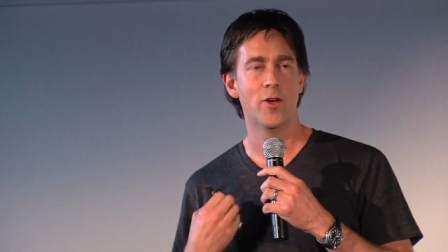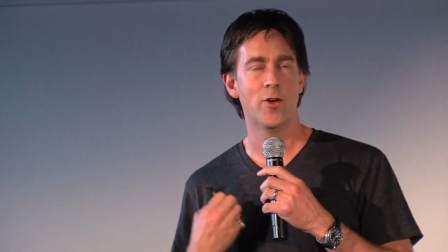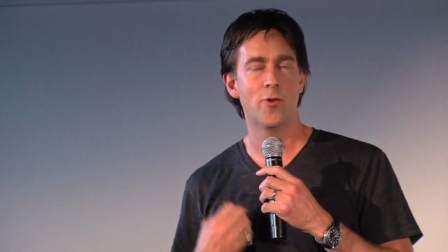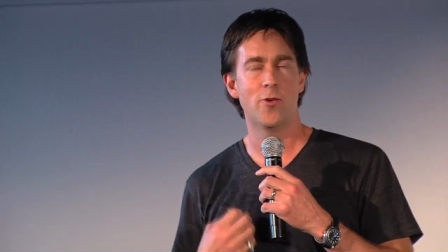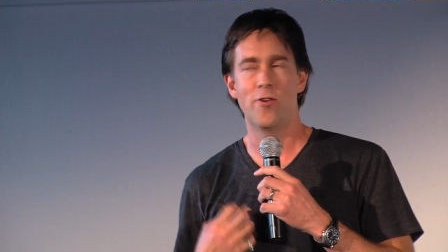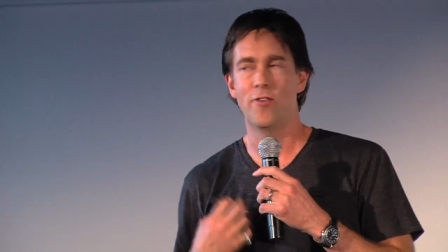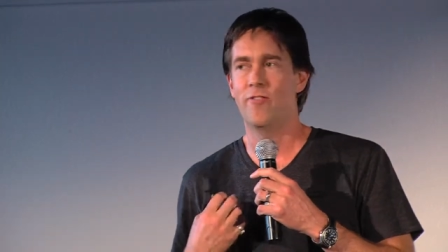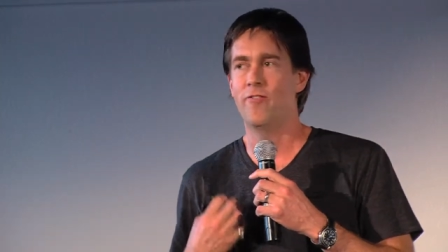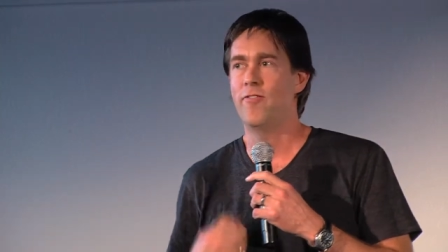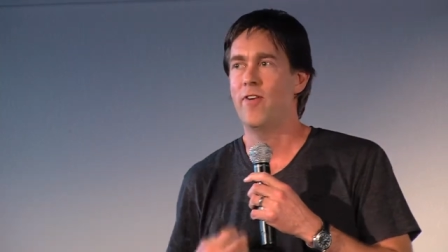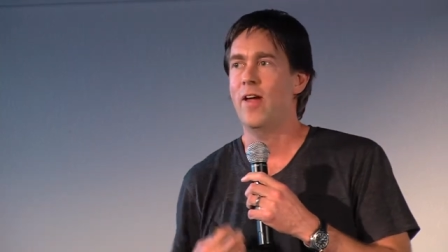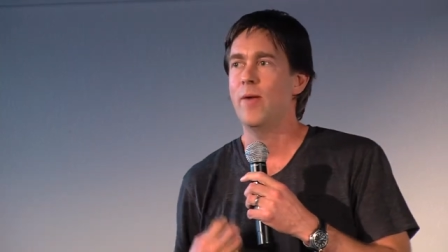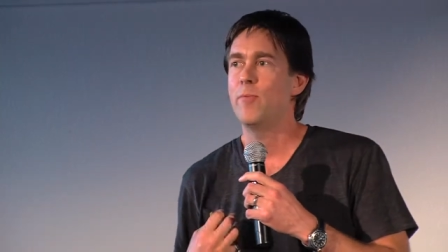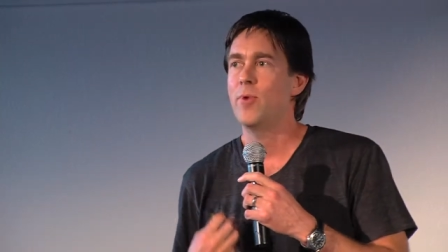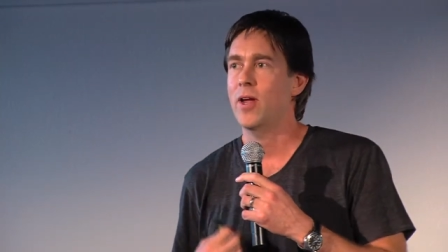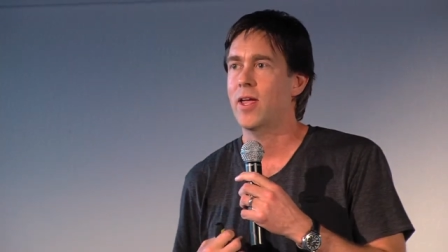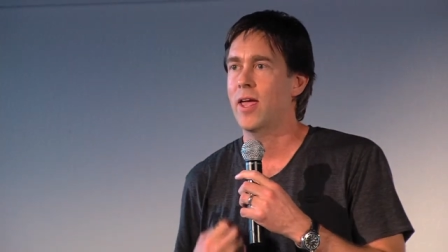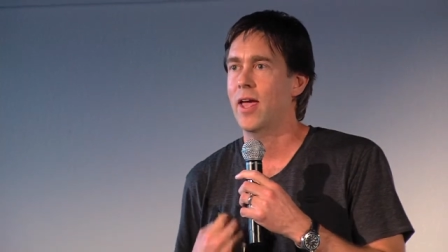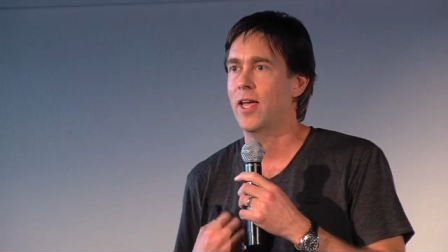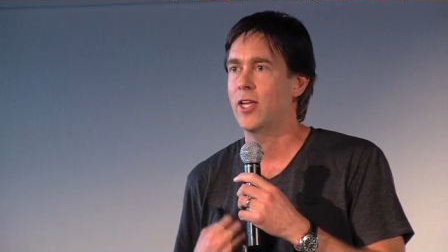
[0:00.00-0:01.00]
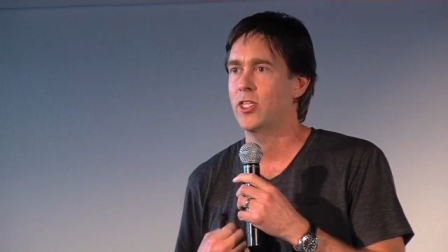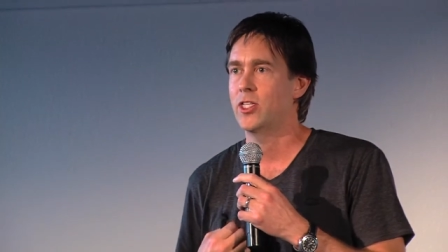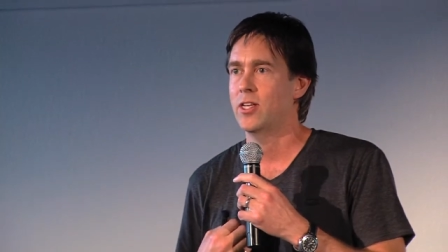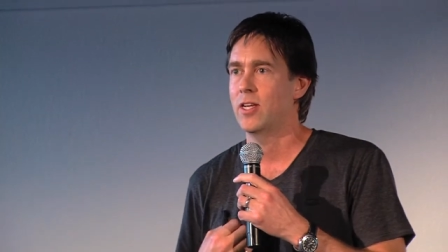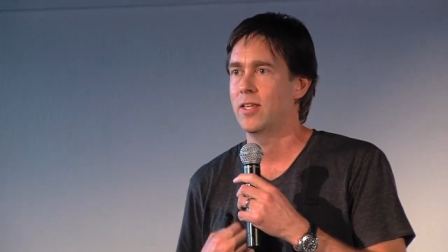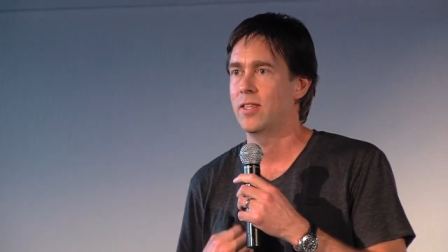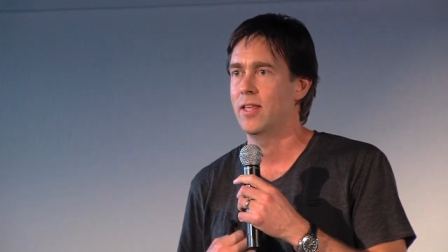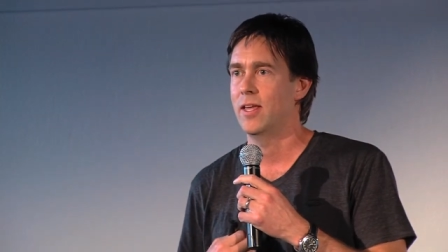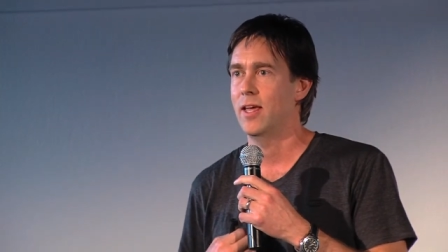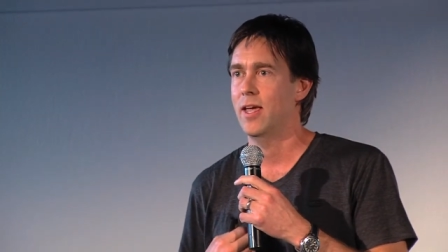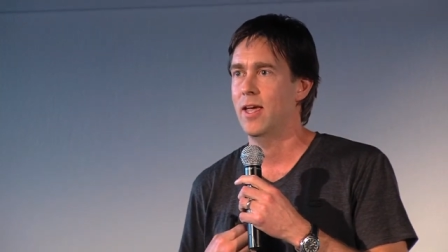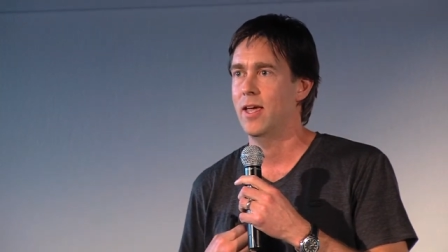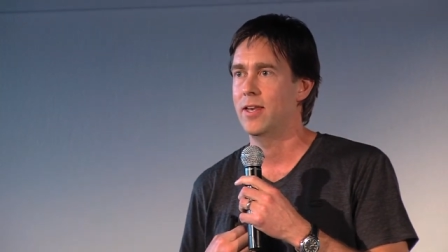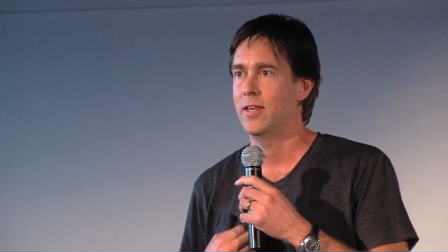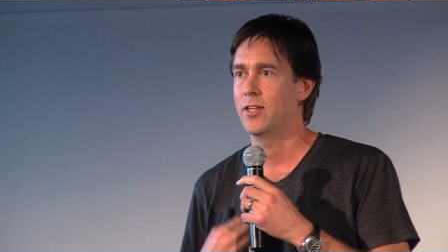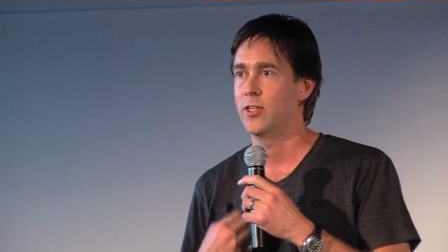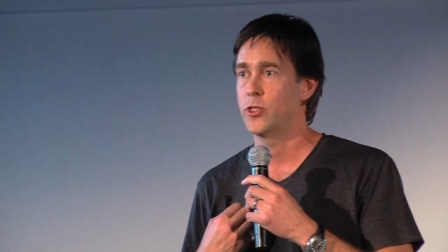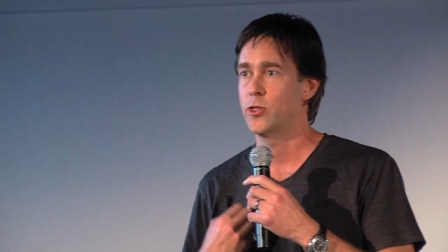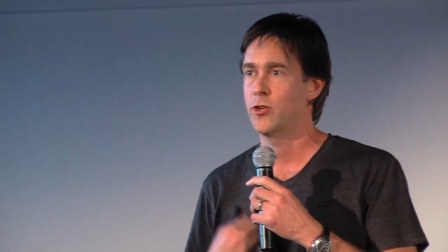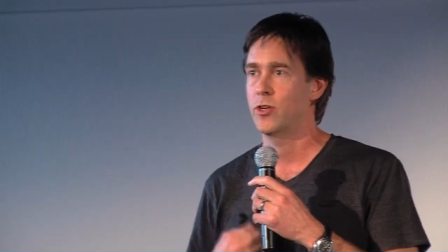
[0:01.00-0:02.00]
or a fabric actually that had
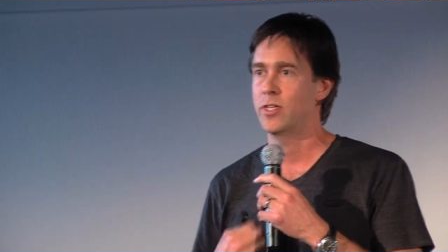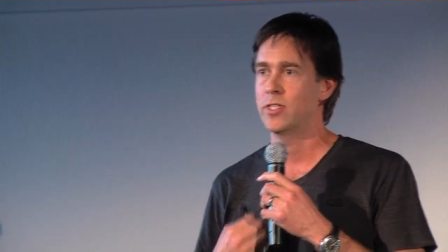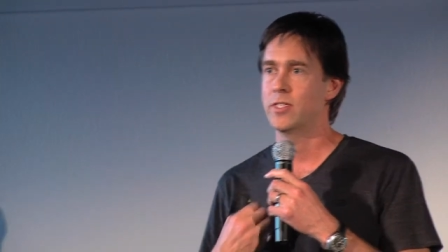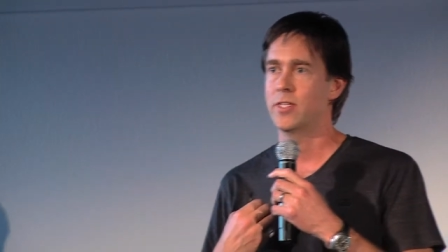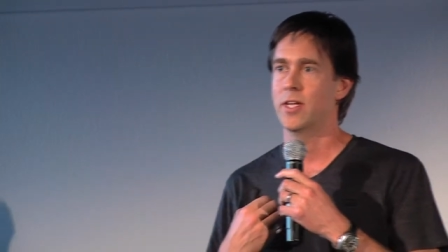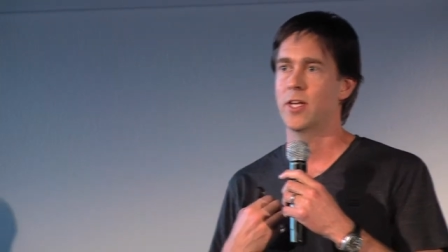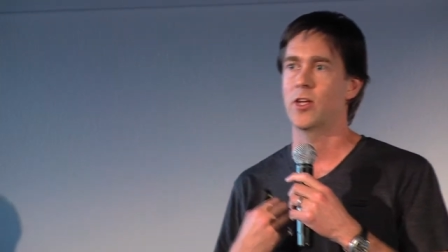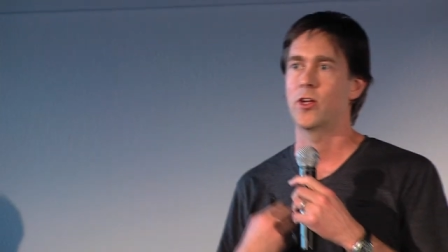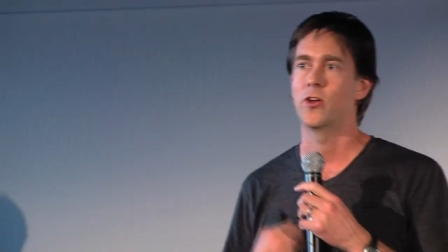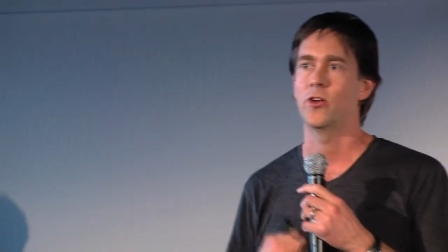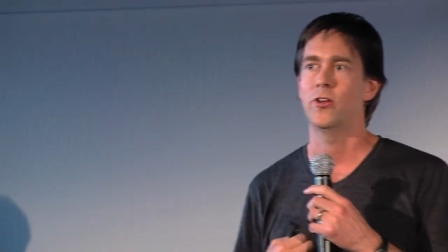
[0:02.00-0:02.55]
intrinsic